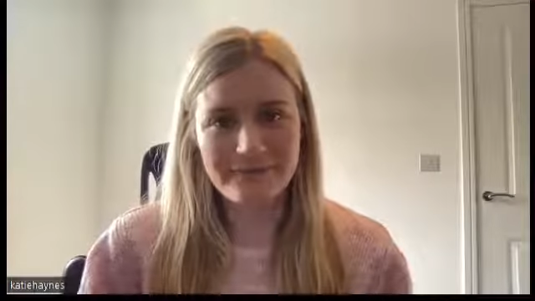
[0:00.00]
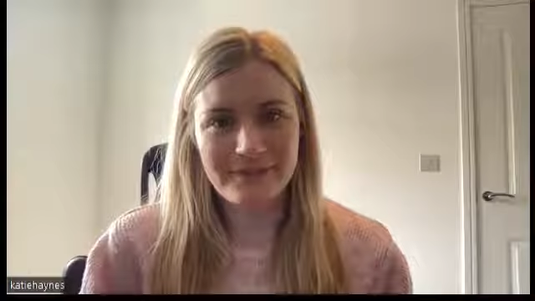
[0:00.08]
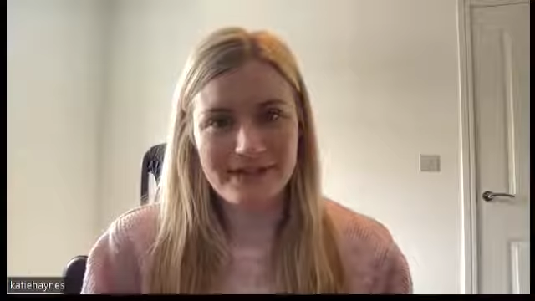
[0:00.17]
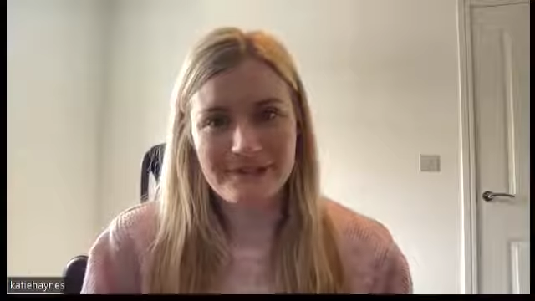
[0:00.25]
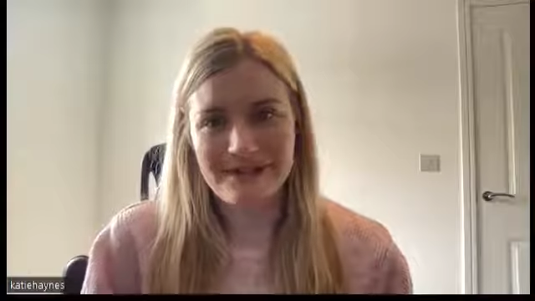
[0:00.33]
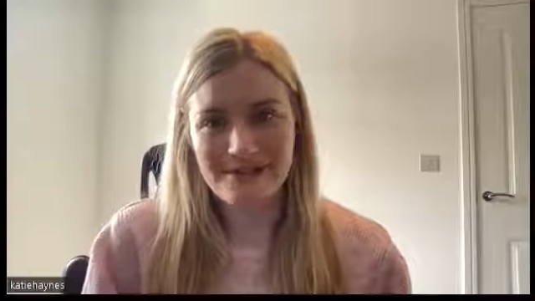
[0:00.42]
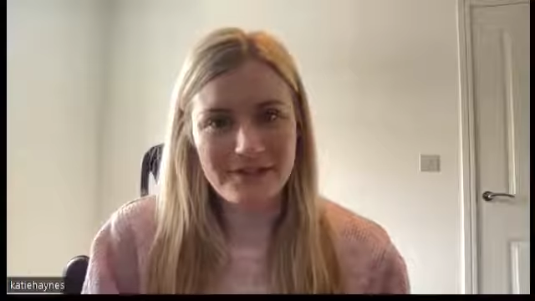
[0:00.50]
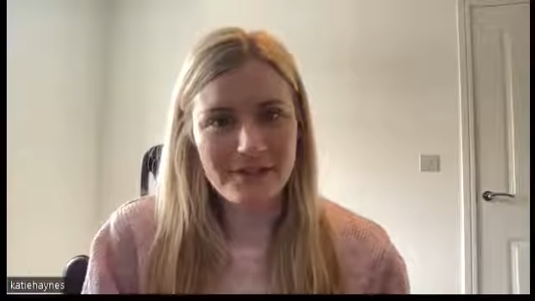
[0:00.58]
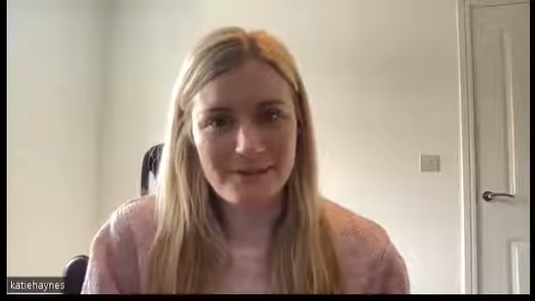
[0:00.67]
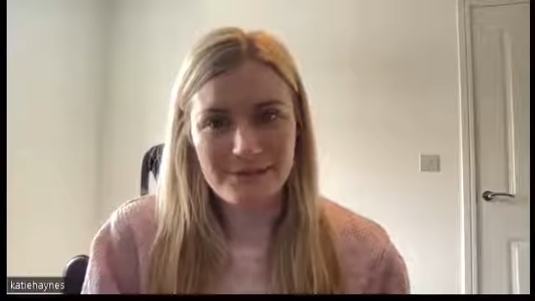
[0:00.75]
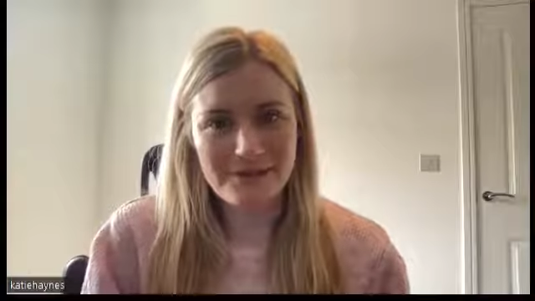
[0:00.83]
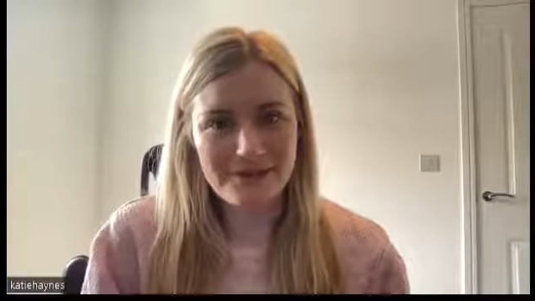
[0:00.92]
It's actually
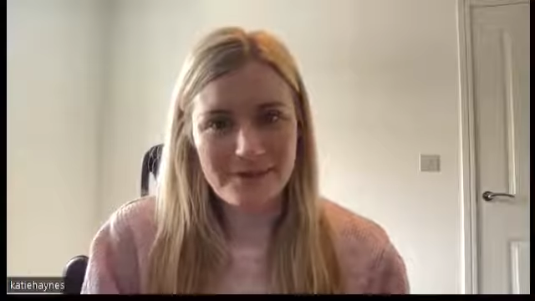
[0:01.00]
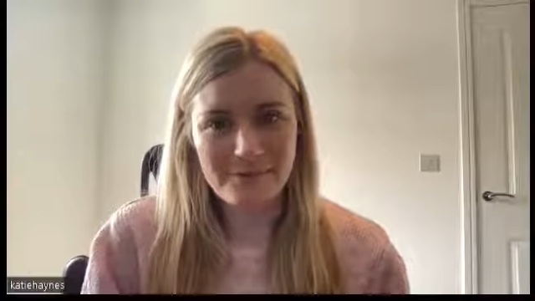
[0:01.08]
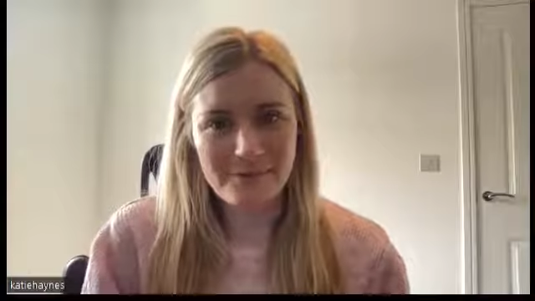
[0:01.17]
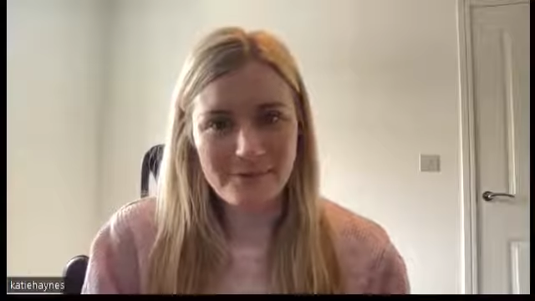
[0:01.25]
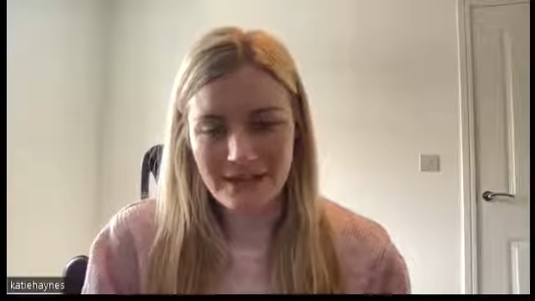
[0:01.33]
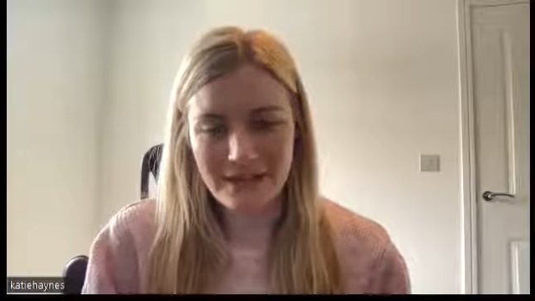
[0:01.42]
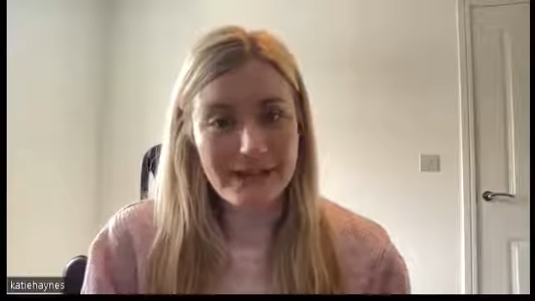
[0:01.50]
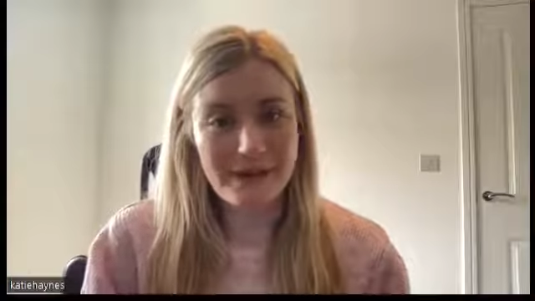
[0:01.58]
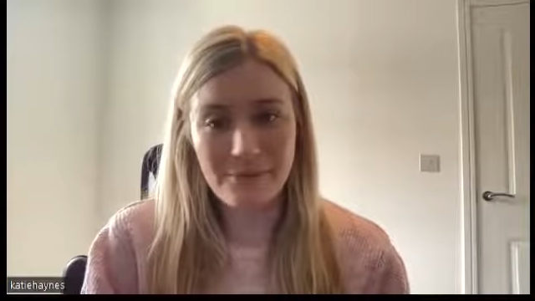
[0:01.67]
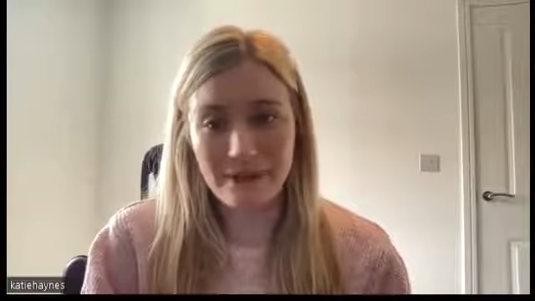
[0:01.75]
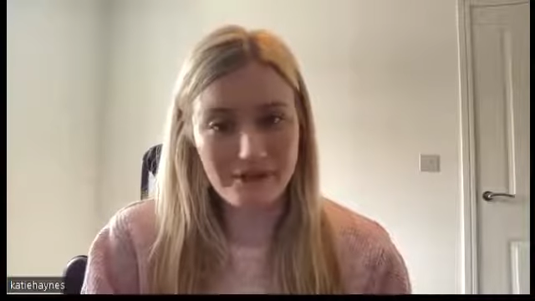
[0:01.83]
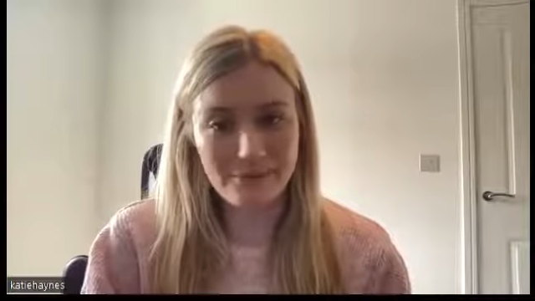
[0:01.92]
opened up a
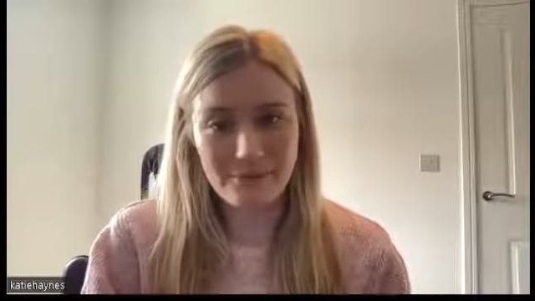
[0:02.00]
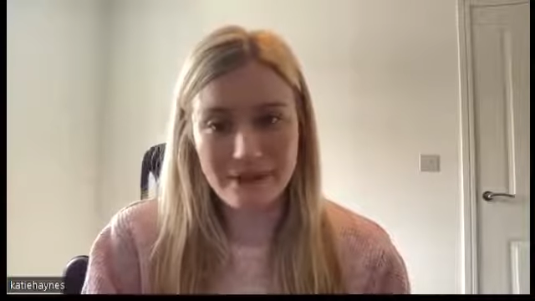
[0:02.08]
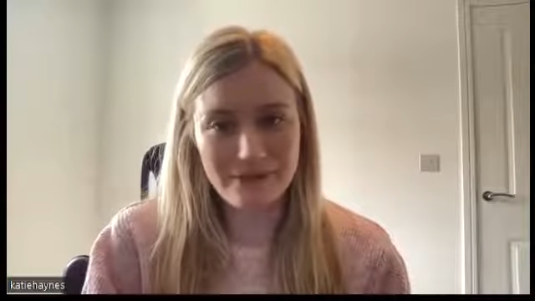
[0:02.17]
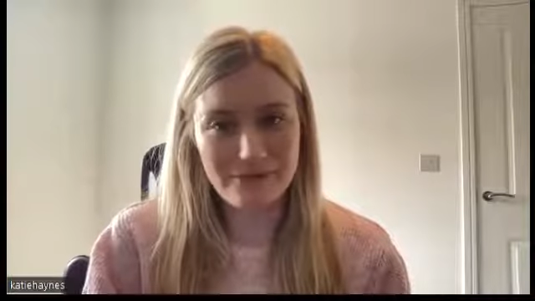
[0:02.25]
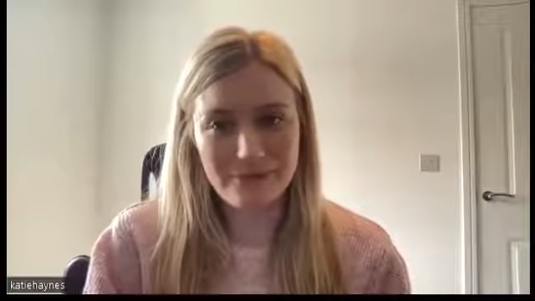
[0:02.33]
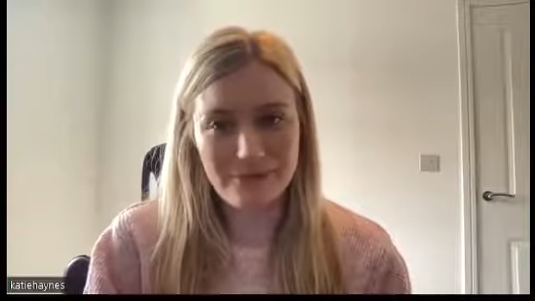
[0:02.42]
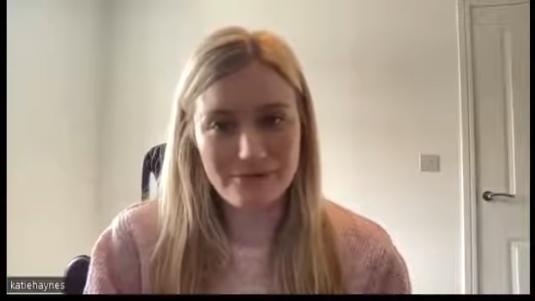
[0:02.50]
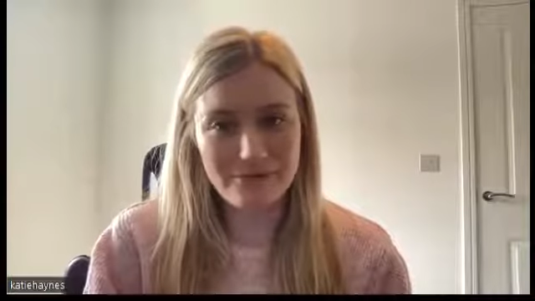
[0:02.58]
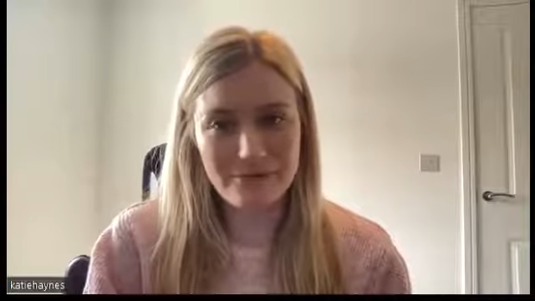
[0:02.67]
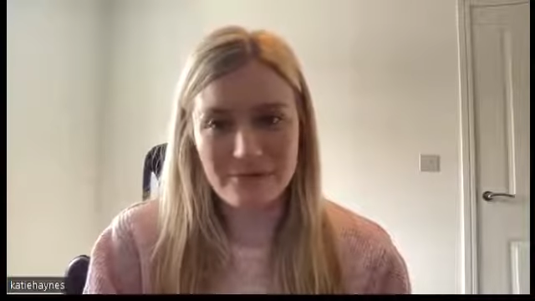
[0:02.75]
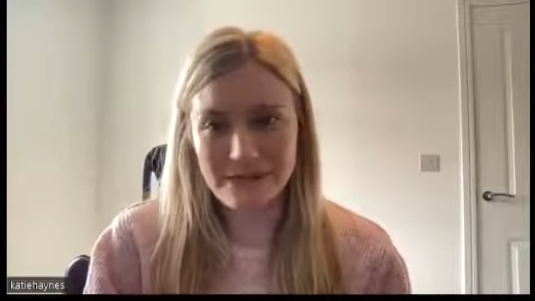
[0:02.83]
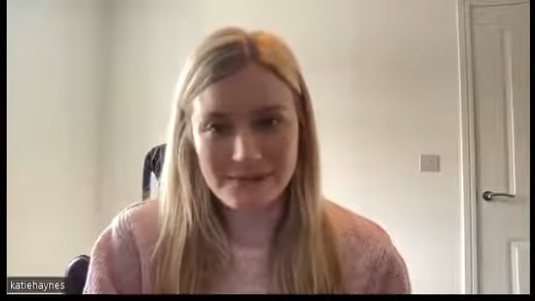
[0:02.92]
network of people
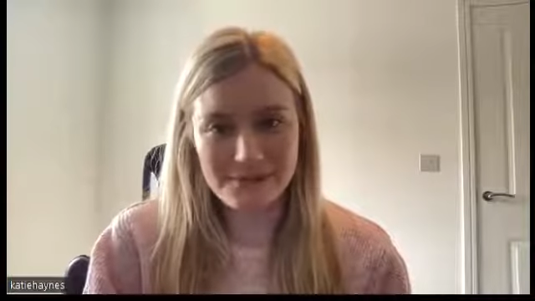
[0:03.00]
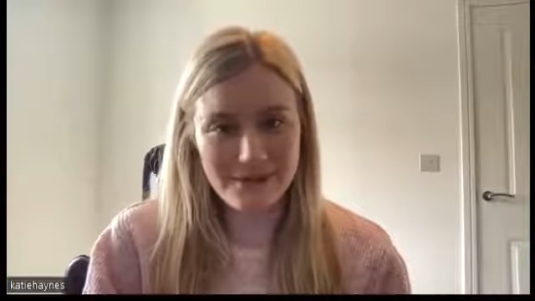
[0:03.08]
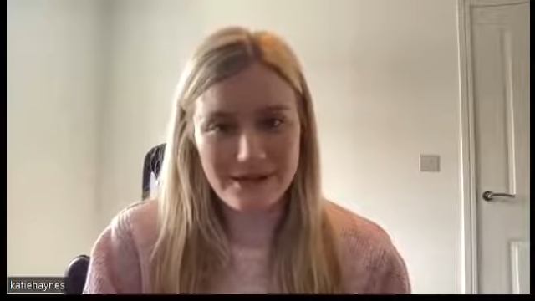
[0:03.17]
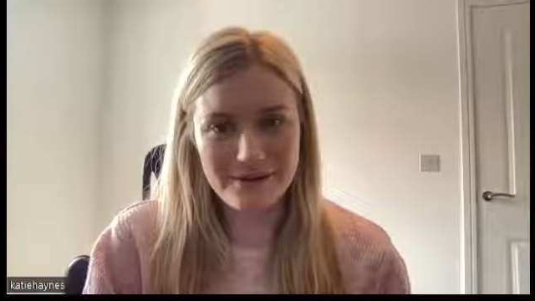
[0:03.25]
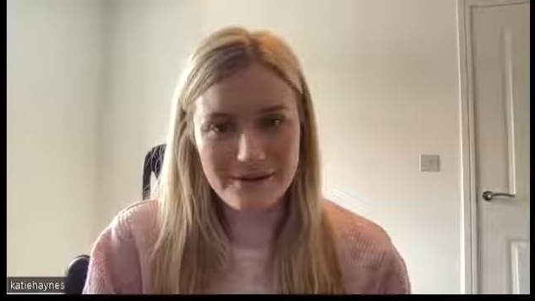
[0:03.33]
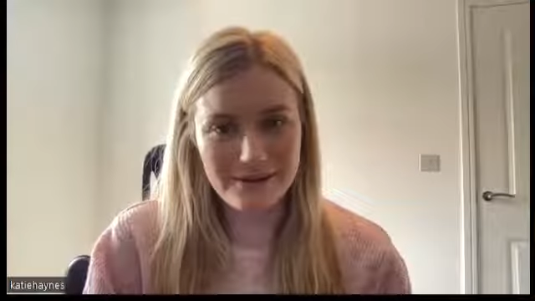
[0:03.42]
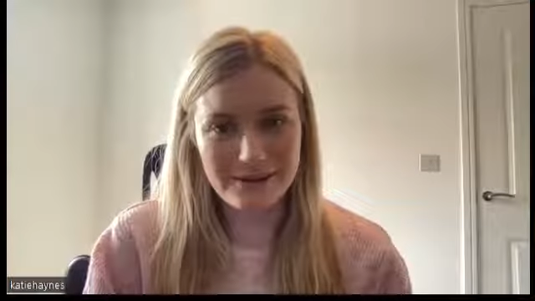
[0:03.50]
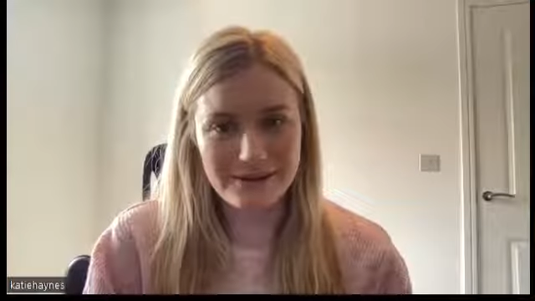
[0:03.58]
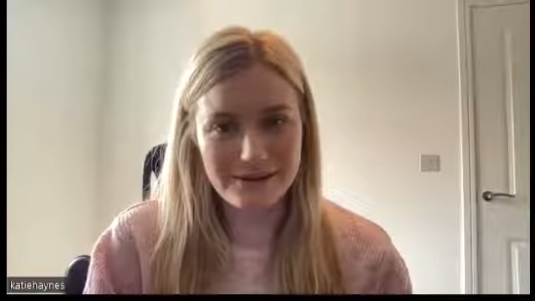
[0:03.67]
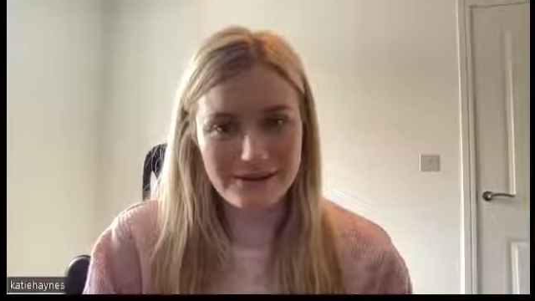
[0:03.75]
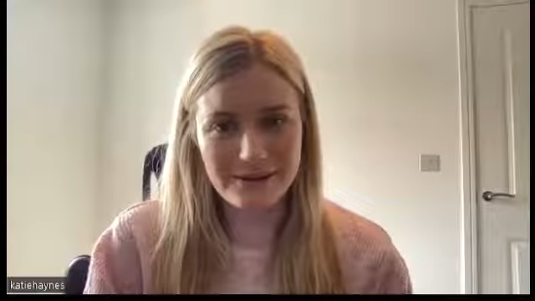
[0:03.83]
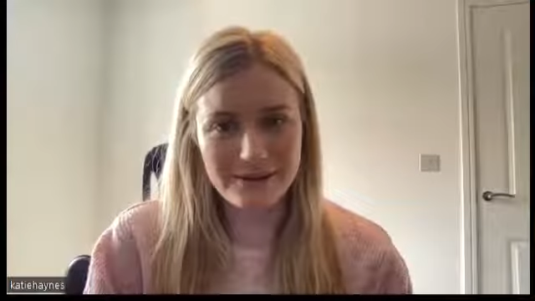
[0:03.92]
for me as well that,
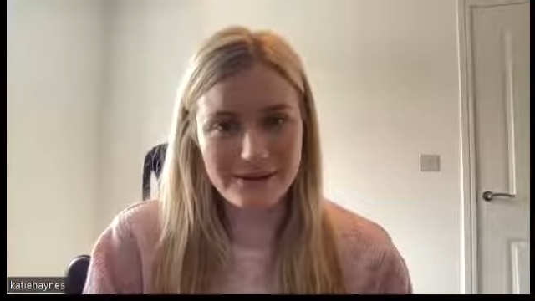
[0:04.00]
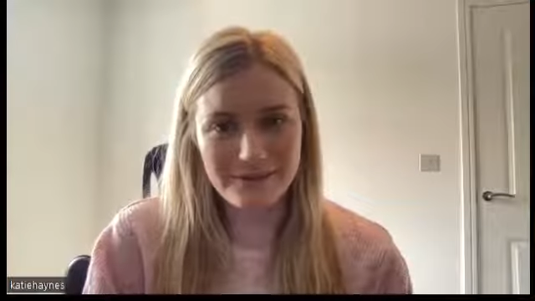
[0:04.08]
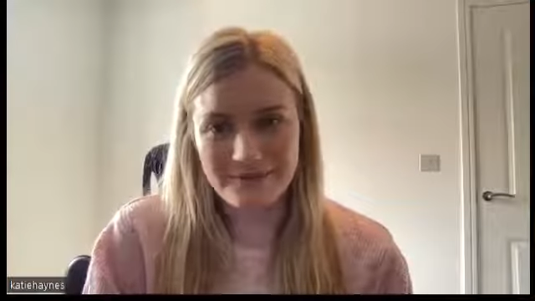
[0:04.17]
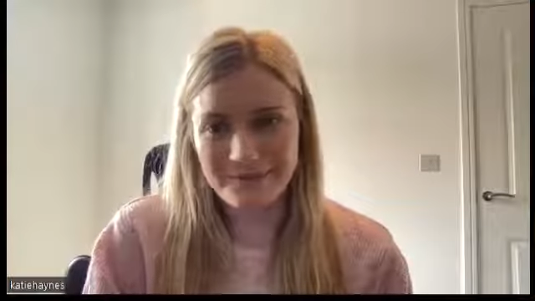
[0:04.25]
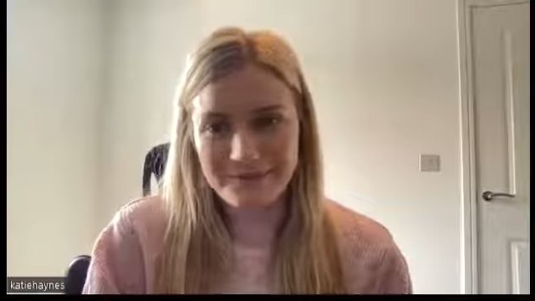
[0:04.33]
you know,